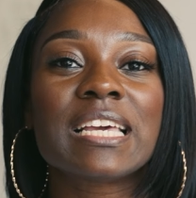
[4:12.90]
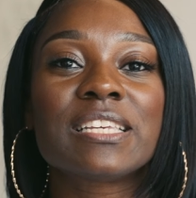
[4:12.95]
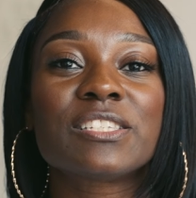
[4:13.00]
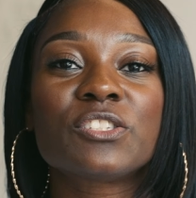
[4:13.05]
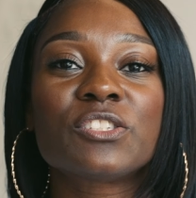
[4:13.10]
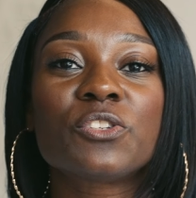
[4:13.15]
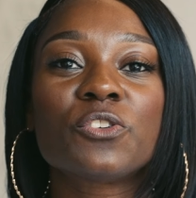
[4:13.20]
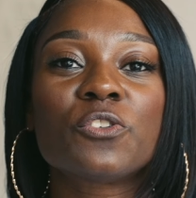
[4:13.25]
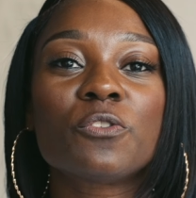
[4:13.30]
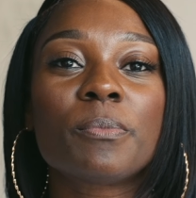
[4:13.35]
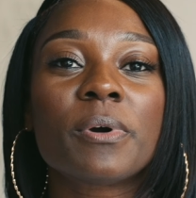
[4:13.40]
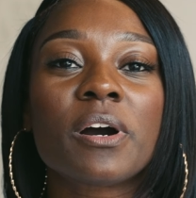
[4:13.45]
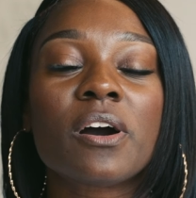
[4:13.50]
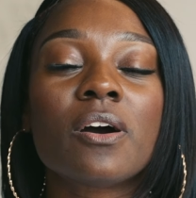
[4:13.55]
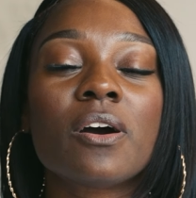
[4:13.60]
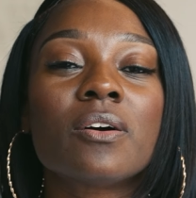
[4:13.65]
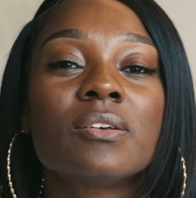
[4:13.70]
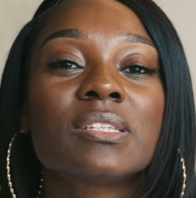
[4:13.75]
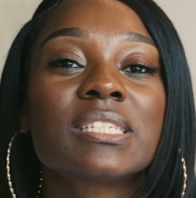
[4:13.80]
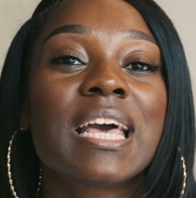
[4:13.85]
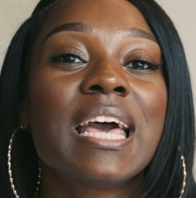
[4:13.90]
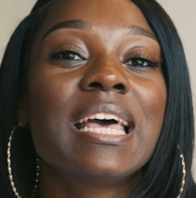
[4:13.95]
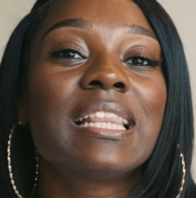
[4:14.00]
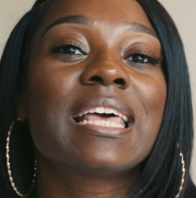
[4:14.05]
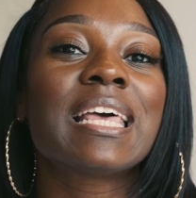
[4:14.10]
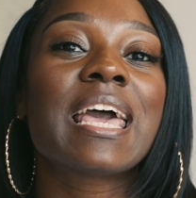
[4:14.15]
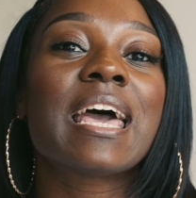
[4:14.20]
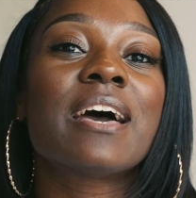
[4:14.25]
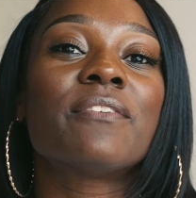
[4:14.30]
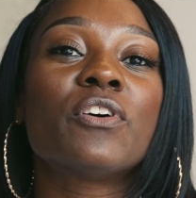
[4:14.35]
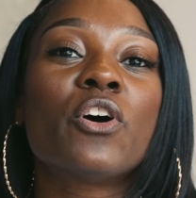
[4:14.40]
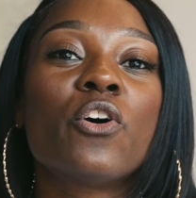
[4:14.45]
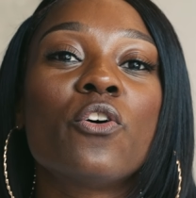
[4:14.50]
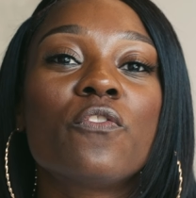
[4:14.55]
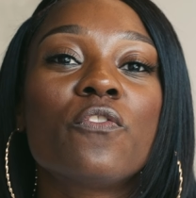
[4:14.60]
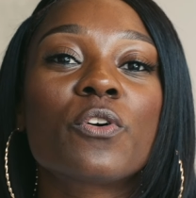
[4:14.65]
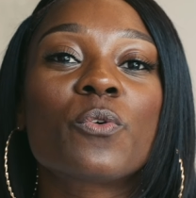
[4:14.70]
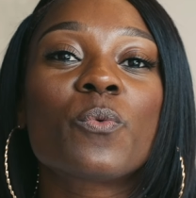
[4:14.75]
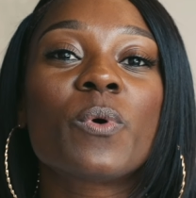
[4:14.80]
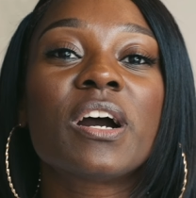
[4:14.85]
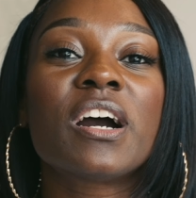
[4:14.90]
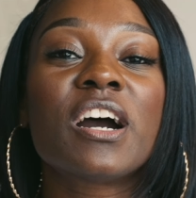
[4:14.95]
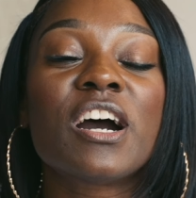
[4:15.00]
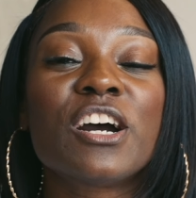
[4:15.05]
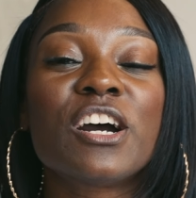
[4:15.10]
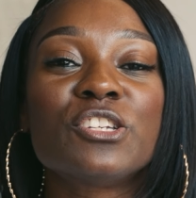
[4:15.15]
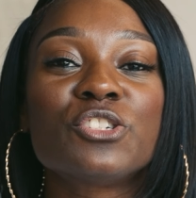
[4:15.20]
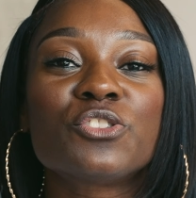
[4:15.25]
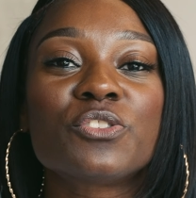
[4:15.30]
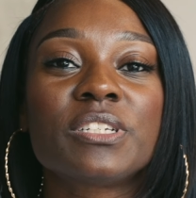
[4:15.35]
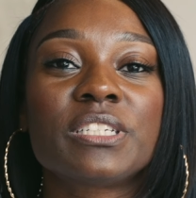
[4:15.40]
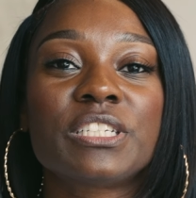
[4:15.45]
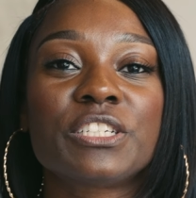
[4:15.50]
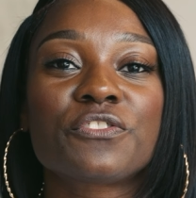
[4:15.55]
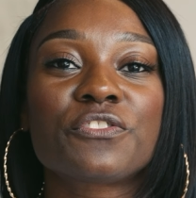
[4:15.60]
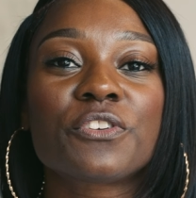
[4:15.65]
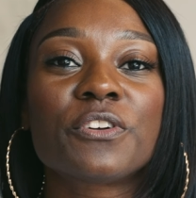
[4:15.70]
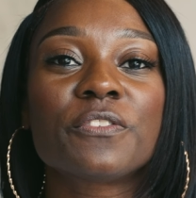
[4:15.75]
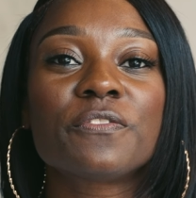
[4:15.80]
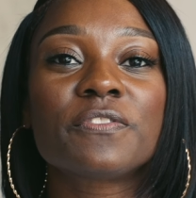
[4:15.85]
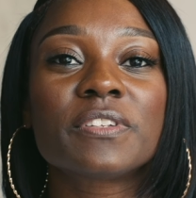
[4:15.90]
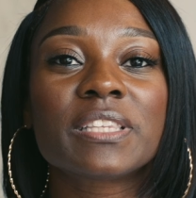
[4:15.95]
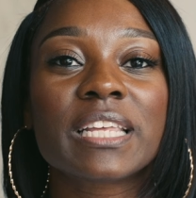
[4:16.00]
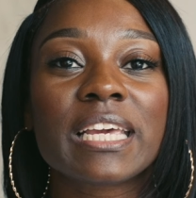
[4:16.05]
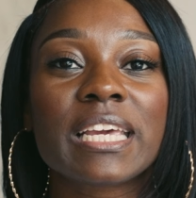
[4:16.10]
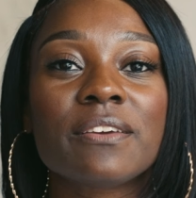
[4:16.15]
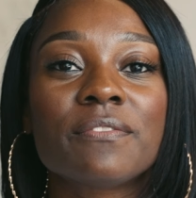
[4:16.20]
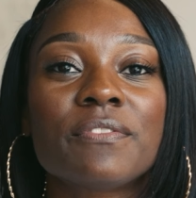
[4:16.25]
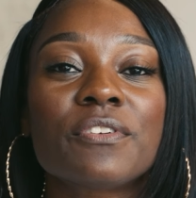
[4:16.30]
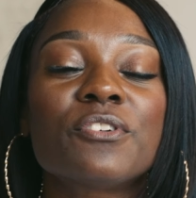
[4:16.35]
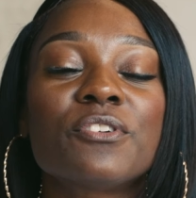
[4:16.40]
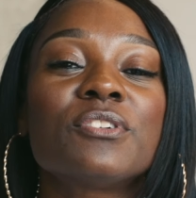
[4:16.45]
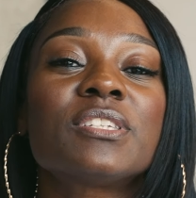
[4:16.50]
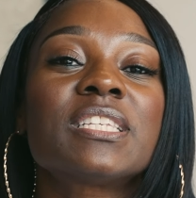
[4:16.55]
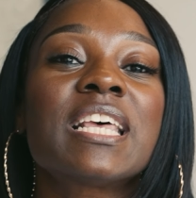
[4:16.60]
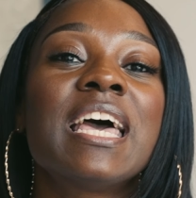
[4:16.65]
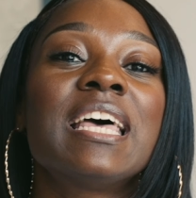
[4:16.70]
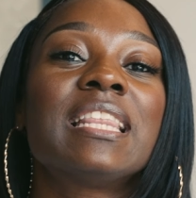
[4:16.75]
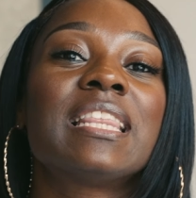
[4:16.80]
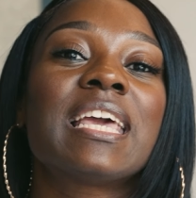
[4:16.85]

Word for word: ice snowballs. They have over 100 different flavors.